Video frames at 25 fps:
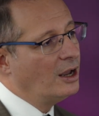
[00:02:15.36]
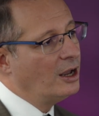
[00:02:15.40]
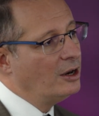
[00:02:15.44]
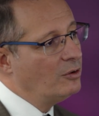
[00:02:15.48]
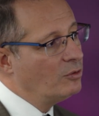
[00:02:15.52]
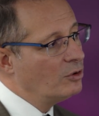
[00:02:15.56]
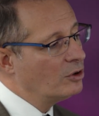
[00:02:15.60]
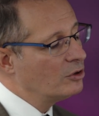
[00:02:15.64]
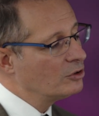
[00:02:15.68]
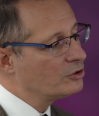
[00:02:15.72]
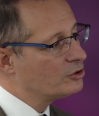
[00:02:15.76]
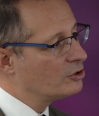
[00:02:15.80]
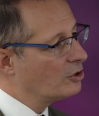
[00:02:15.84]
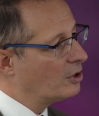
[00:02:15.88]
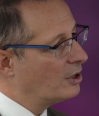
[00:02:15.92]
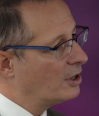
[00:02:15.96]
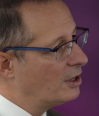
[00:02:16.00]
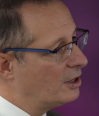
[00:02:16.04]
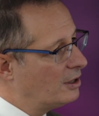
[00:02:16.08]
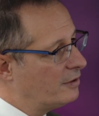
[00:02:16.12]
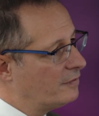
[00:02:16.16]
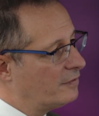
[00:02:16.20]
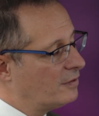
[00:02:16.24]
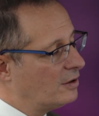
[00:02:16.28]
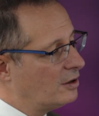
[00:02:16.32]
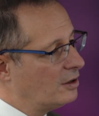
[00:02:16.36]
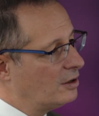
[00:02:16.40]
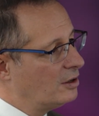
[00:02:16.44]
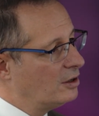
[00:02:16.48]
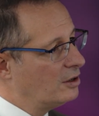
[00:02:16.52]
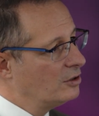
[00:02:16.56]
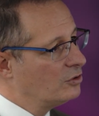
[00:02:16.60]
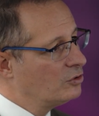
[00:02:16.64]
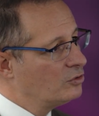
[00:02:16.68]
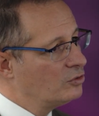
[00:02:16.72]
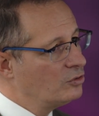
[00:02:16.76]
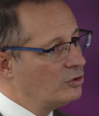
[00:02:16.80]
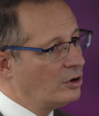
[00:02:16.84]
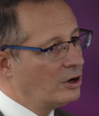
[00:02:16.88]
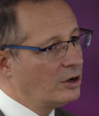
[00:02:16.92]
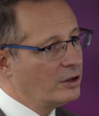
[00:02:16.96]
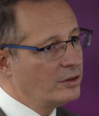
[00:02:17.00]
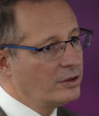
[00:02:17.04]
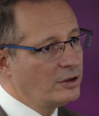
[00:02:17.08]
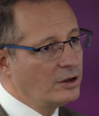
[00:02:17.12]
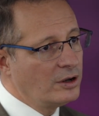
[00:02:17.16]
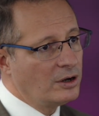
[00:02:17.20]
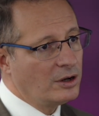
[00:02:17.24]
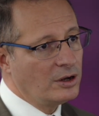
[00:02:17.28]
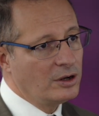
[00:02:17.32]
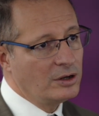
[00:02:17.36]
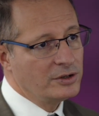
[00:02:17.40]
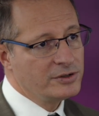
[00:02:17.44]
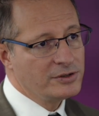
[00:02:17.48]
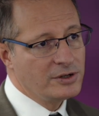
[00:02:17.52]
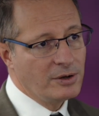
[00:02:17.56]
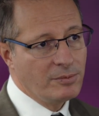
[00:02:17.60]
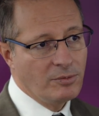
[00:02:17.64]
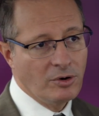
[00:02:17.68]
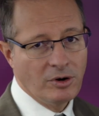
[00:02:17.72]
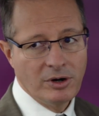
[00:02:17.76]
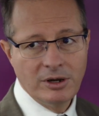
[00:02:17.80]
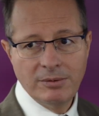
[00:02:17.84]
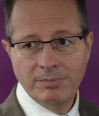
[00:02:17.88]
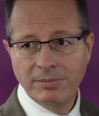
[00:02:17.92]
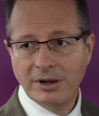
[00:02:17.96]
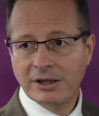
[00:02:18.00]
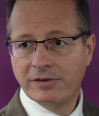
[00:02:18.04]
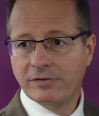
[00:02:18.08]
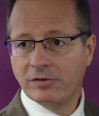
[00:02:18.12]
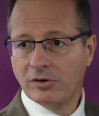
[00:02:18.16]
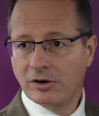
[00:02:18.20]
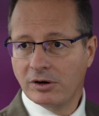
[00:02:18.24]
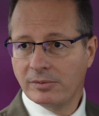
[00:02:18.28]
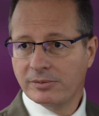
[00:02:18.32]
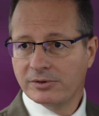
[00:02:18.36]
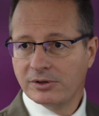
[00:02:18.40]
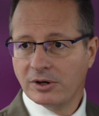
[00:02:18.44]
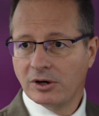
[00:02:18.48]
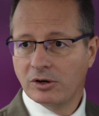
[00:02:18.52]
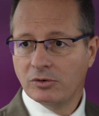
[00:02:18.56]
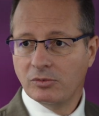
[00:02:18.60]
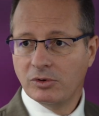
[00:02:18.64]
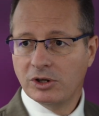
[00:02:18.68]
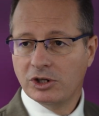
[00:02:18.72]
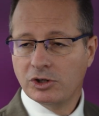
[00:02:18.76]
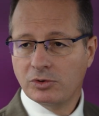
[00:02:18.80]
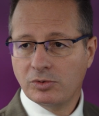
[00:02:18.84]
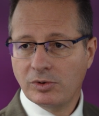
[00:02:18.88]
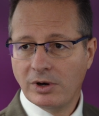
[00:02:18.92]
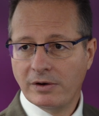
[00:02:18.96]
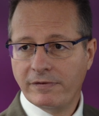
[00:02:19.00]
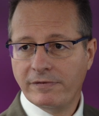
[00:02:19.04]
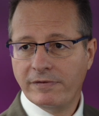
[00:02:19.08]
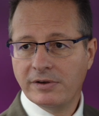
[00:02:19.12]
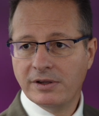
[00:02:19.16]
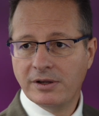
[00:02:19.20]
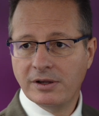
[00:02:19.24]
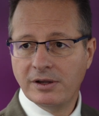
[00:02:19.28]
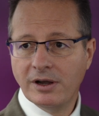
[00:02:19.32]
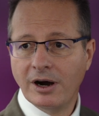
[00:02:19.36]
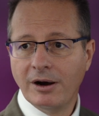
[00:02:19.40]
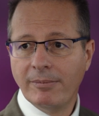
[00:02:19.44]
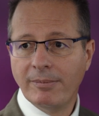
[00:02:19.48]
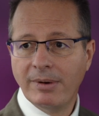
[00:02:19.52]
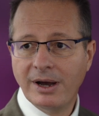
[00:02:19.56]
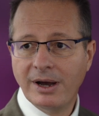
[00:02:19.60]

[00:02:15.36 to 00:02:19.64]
And we also have two other submarine platforms on which we have fitted our